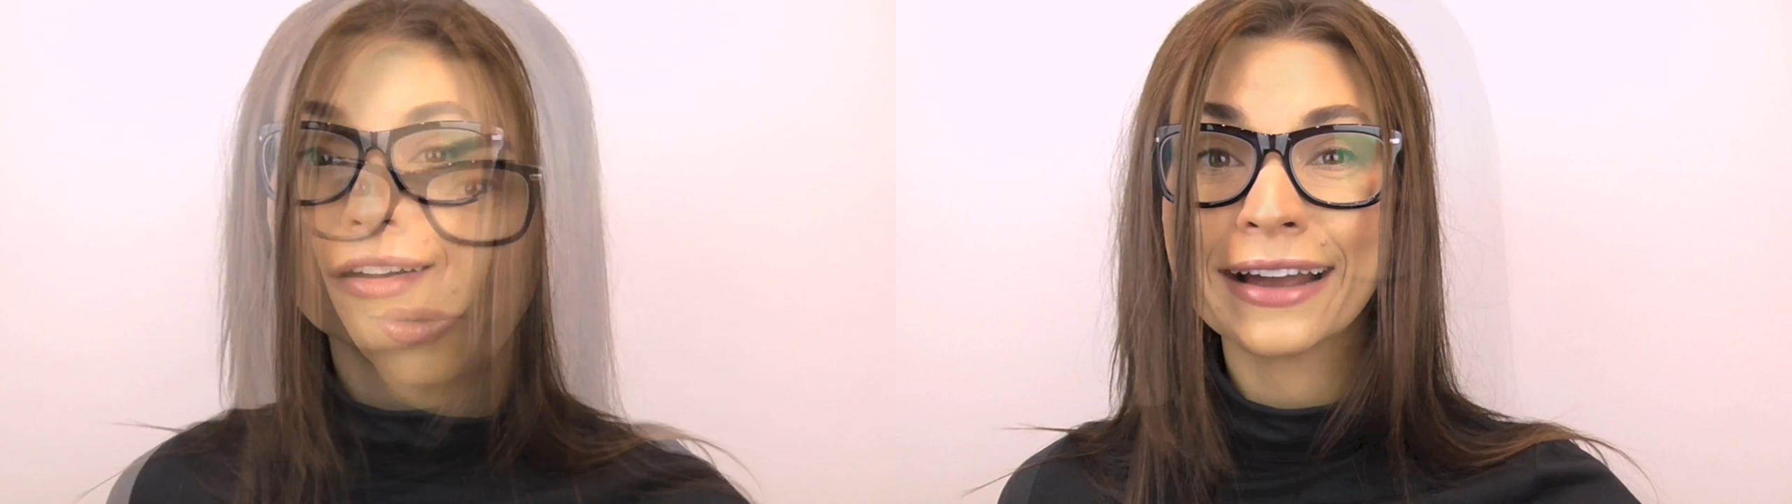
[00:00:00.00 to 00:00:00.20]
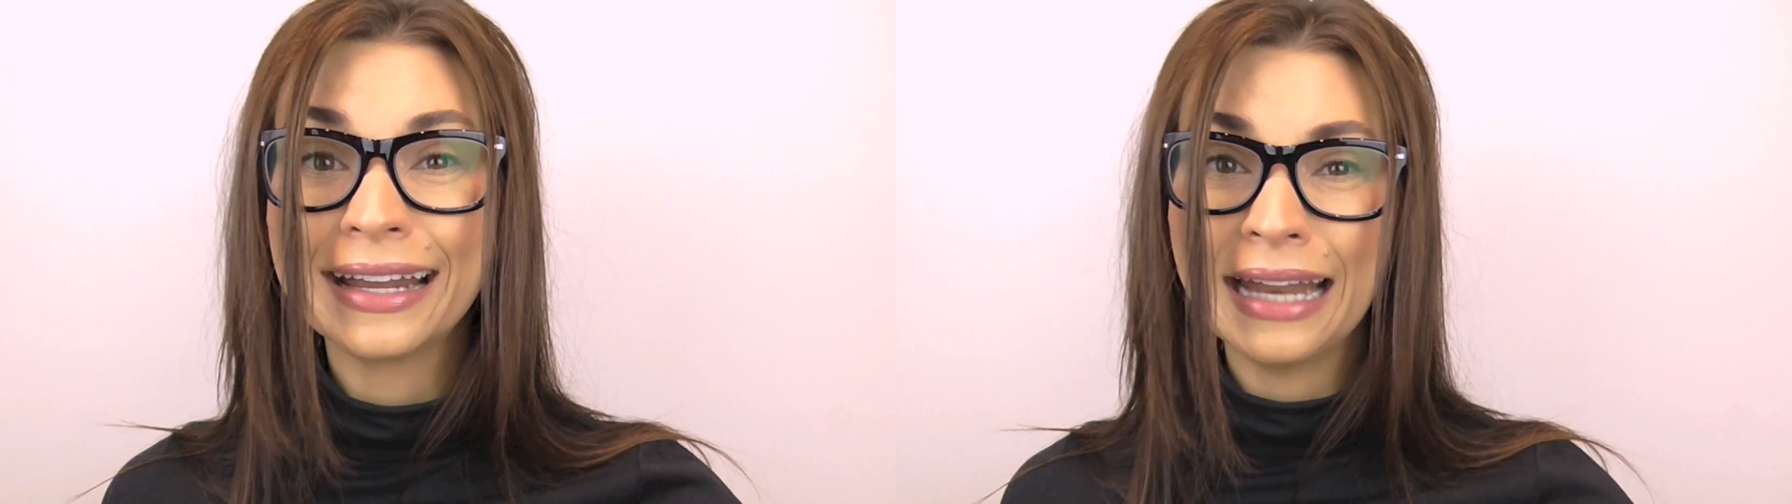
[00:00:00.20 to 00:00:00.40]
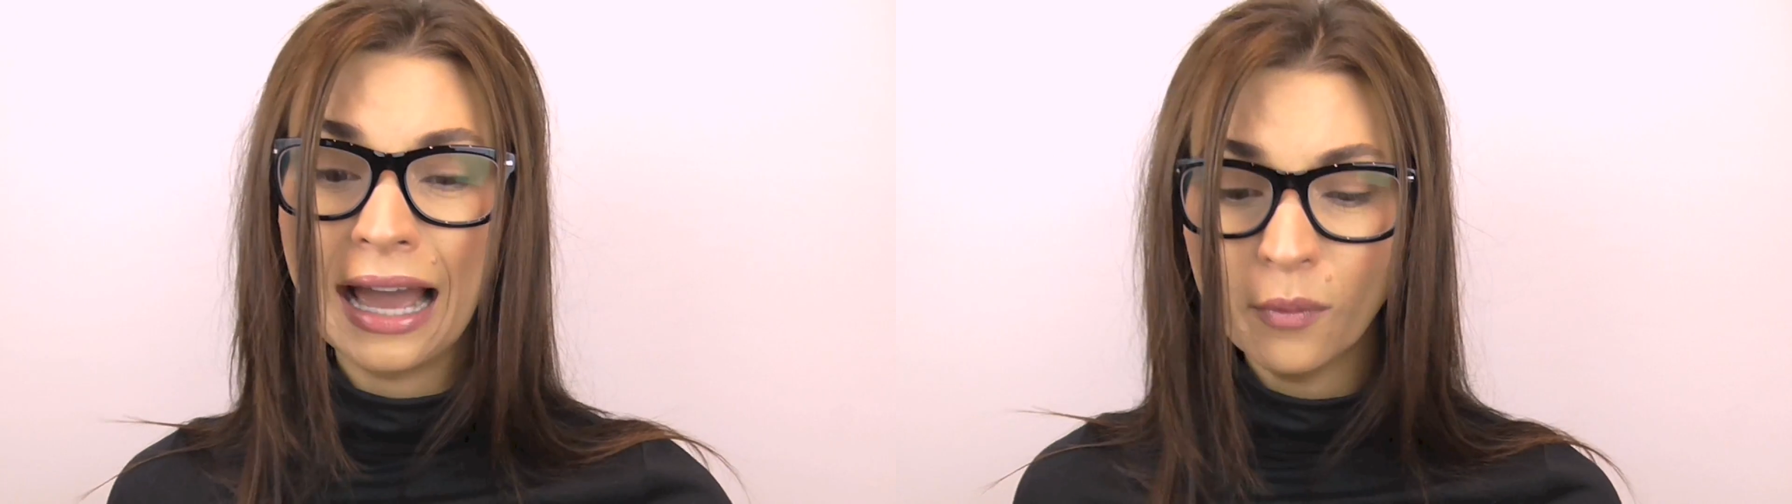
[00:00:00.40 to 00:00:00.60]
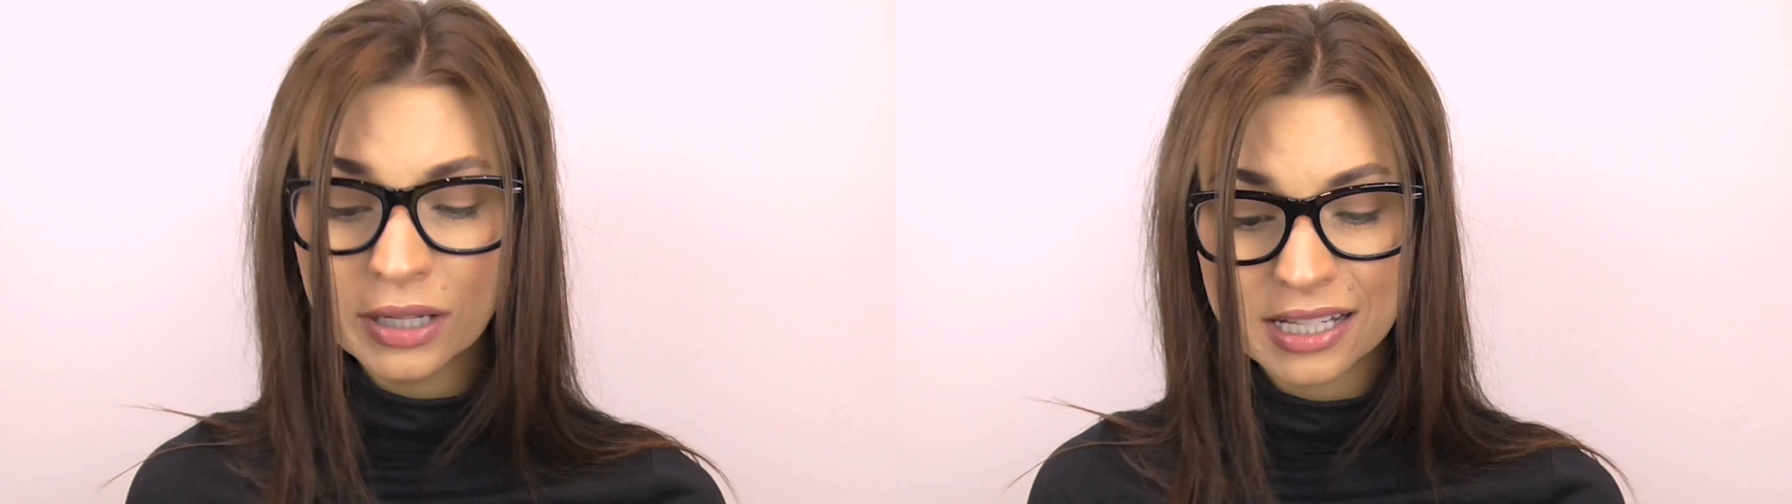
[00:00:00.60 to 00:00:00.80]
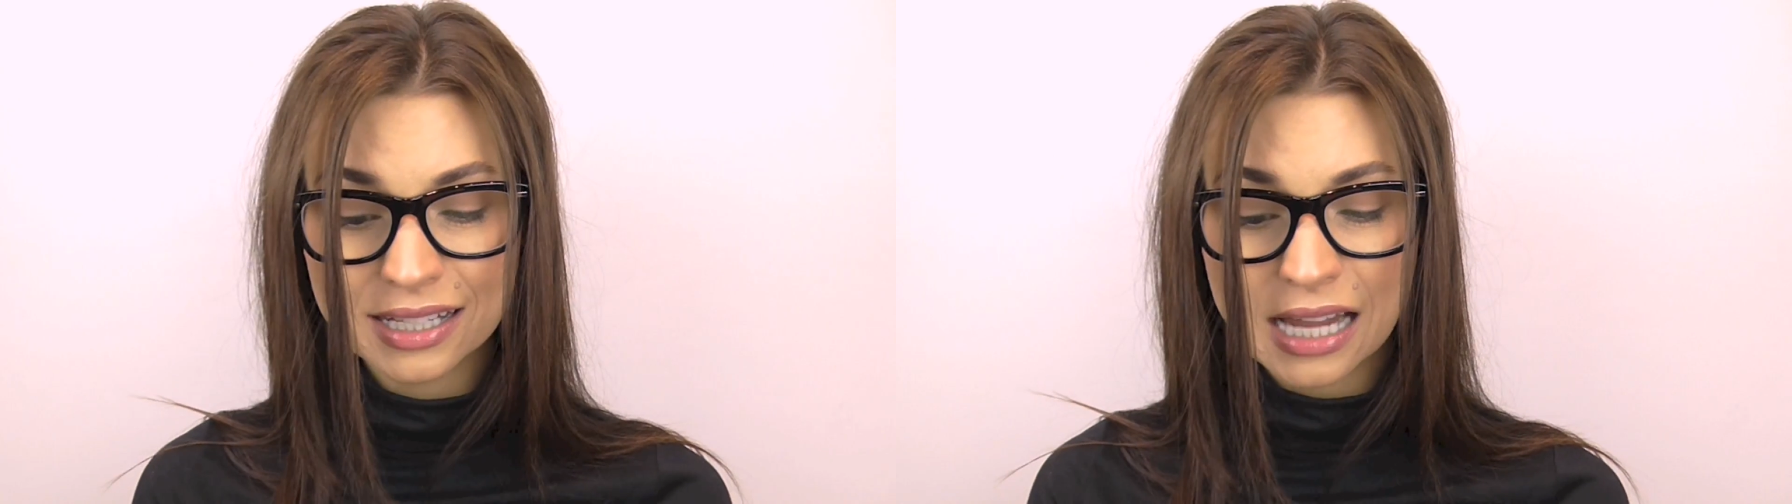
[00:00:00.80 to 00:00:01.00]
All right, now
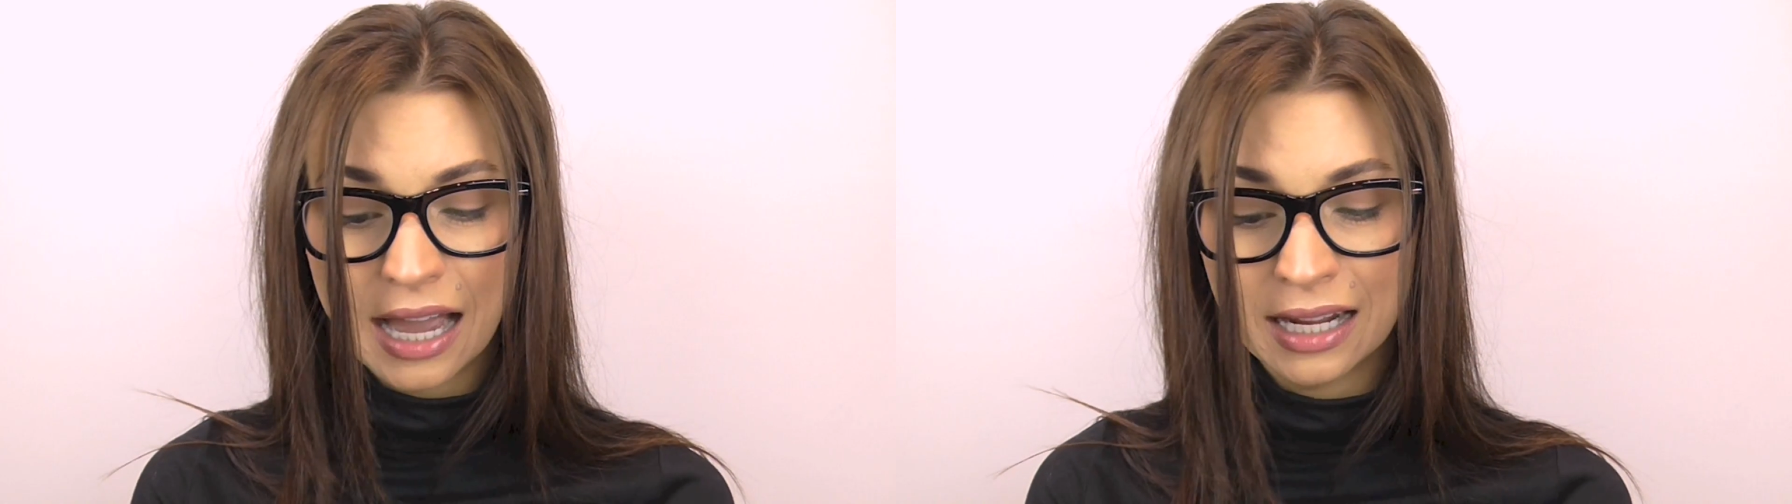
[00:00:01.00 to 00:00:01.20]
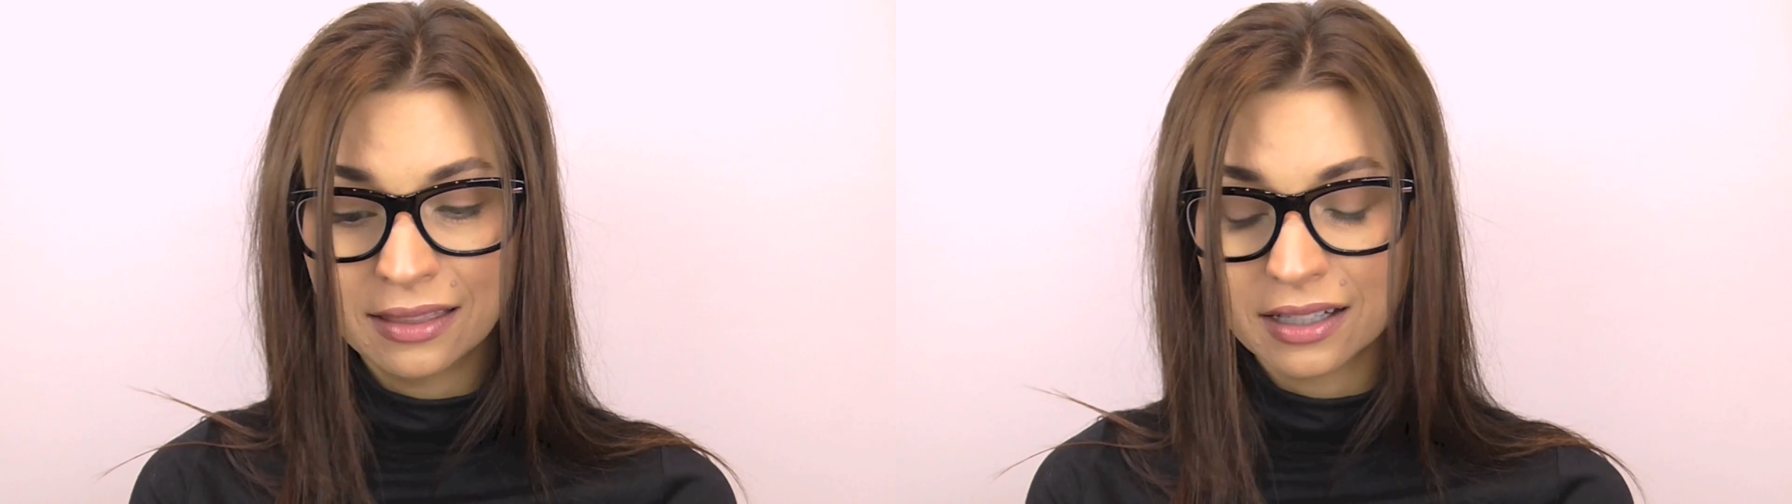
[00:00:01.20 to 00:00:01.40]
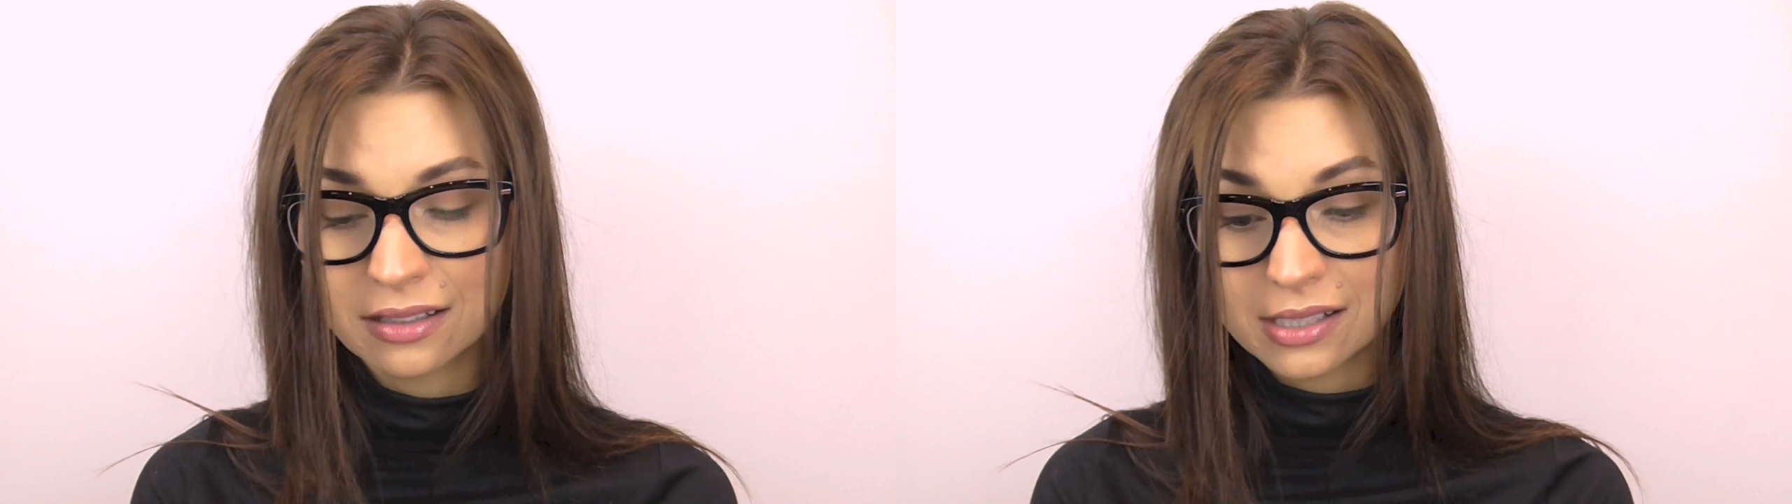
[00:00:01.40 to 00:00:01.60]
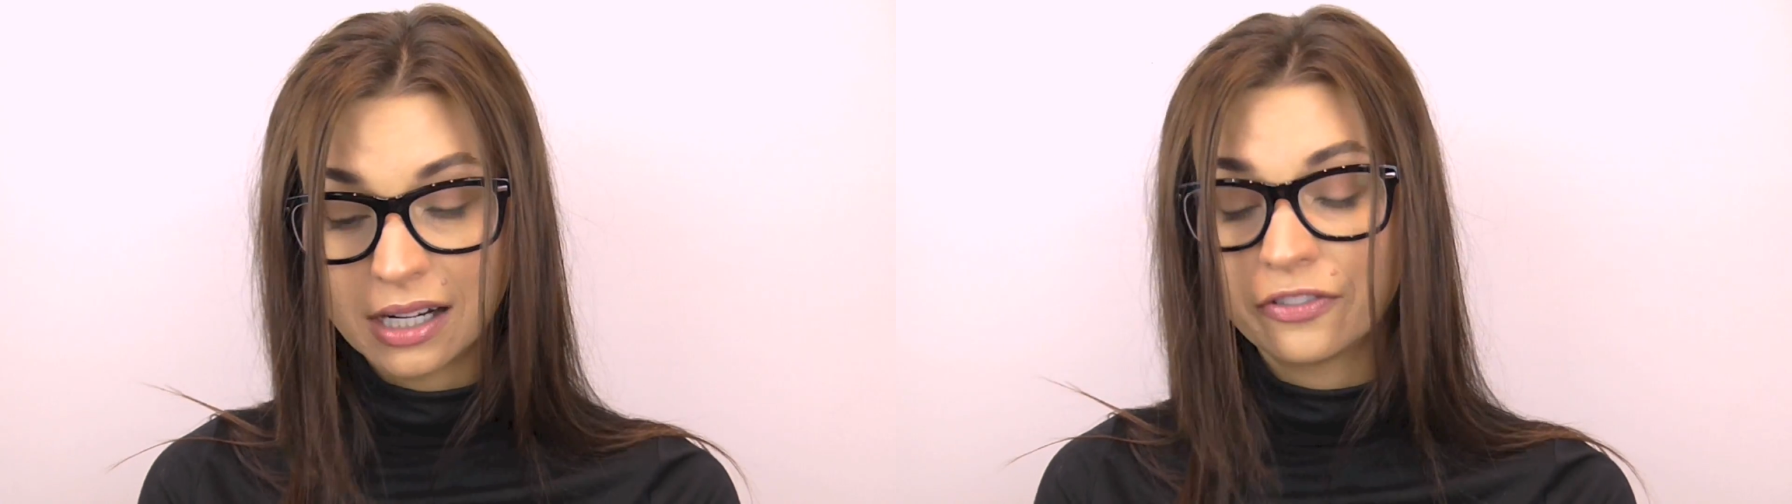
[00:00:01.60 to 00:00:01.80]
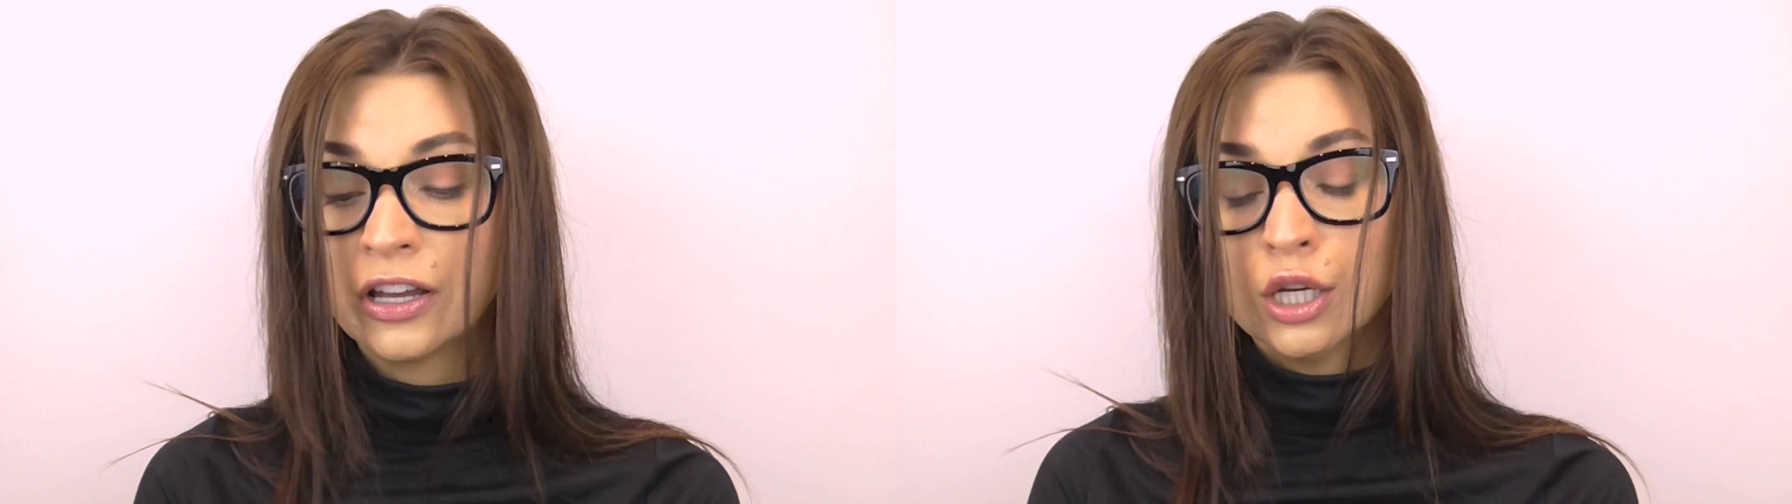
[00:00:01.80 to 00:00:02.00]
into the tiny little
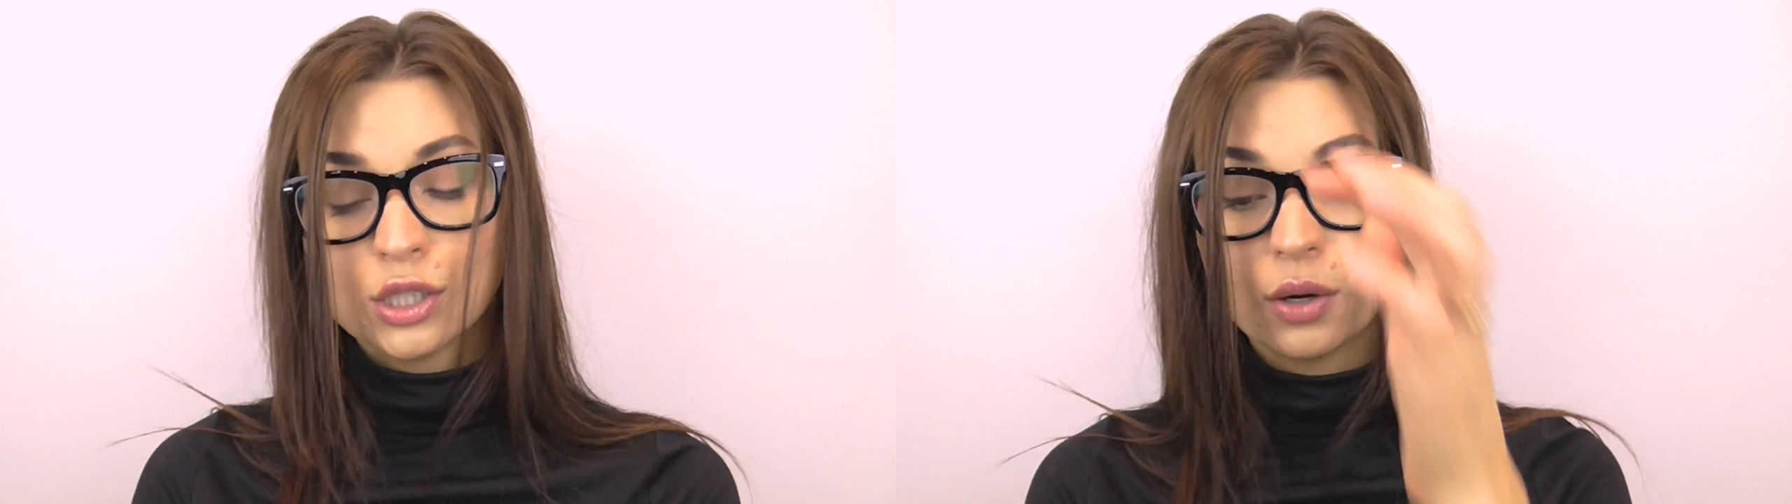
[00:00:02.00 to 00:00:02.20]
stuff.